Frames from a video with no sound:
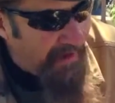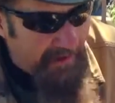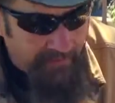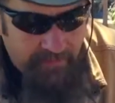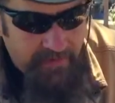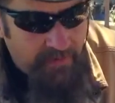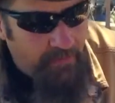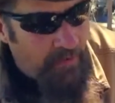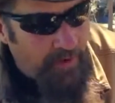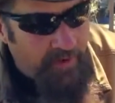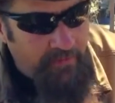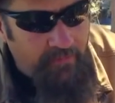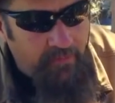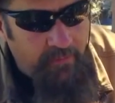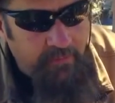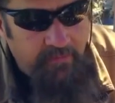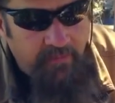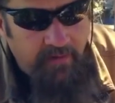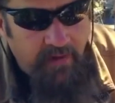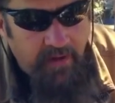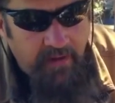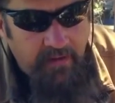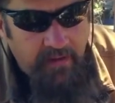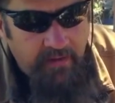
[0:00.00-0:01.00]
every one of them
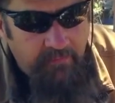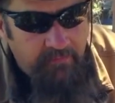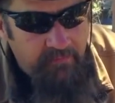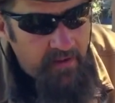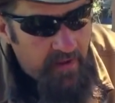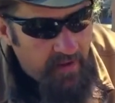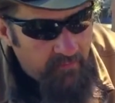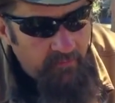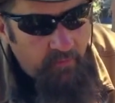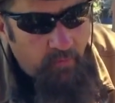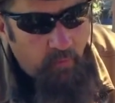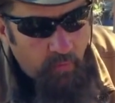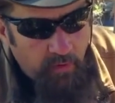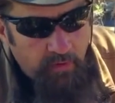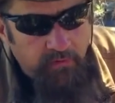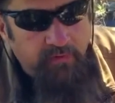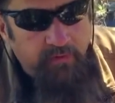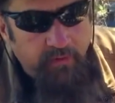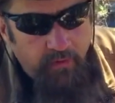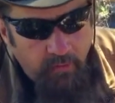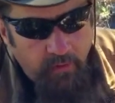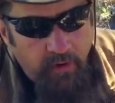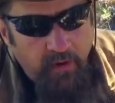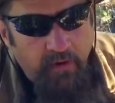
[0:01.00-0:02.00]
say they've never worked
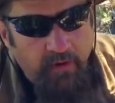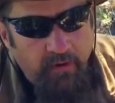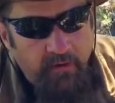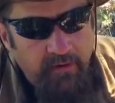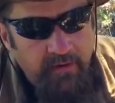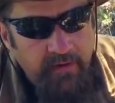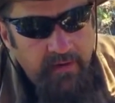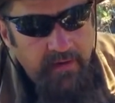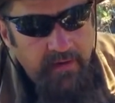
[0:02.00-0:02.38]
so hard.